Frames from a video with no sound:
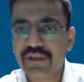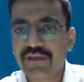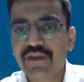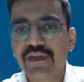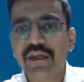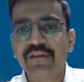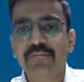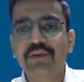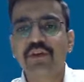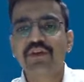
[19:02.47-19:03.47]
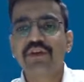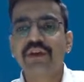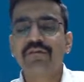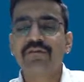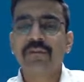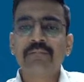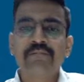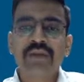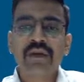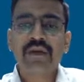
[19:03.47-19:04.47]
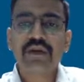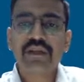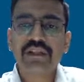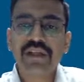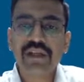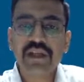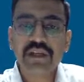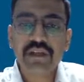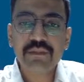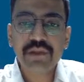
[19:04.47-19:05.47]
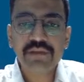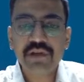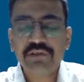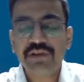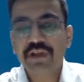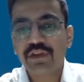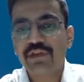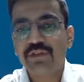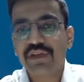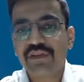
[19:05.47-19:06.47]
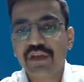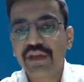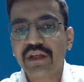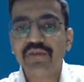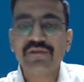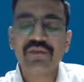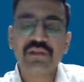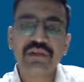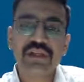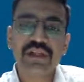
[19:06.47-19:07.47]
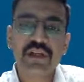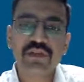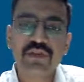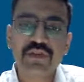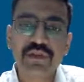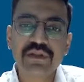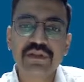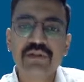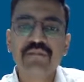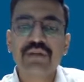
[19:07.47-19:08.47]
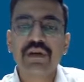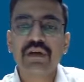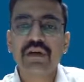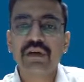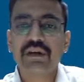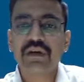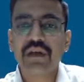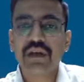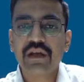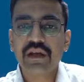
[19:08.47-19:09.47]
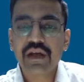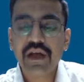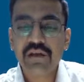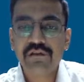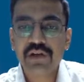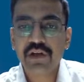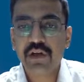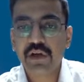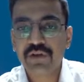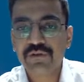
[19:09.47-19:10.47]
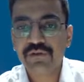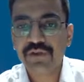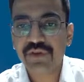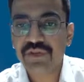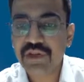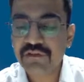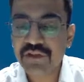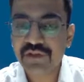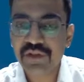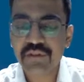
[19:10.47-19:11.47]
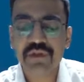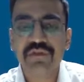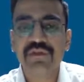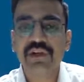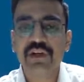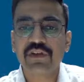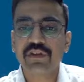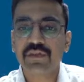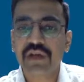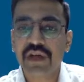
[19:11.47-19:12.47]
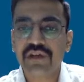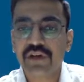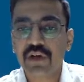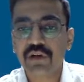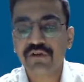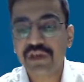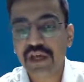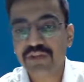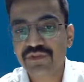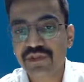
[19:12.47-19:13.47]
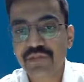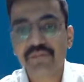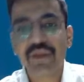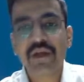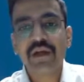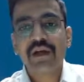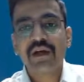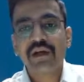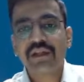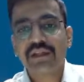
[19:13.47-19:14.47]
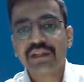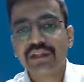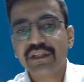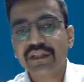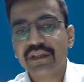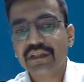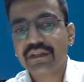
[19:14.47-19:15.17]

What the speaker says: this the case? Because if the income level of the consumer is high, if the consumer uh, have a lot of savings with him, if the consumer has a lot of cash with him, then the